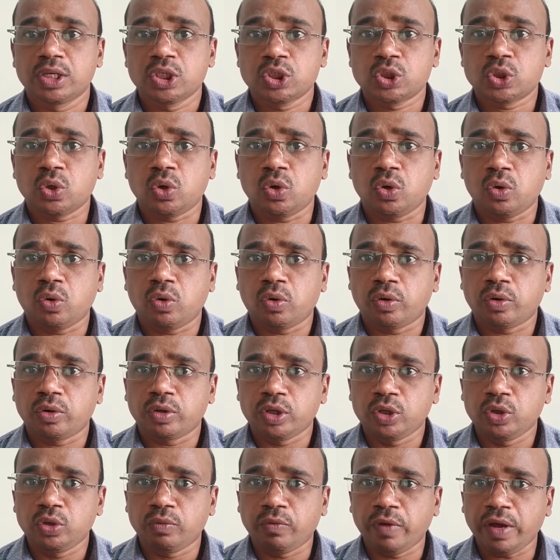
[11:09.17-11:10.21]
So
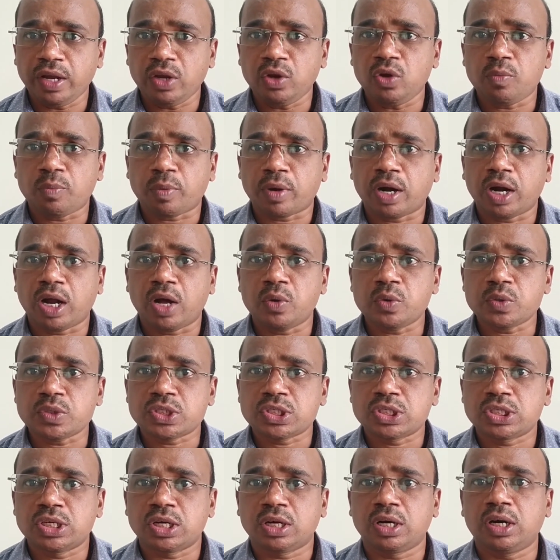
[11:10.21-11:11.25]
when you
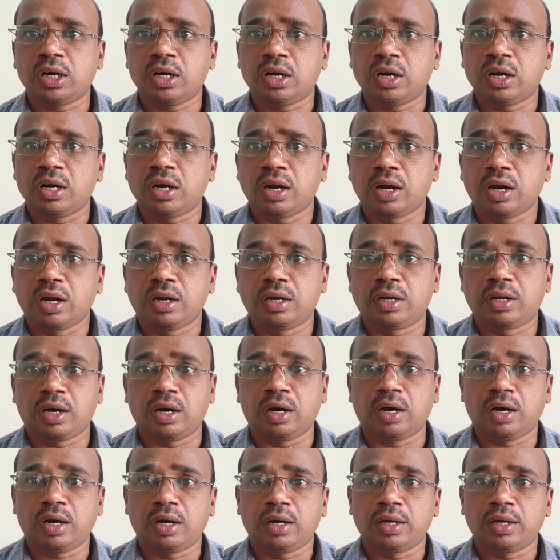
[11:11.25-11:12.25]
pronounce T, D,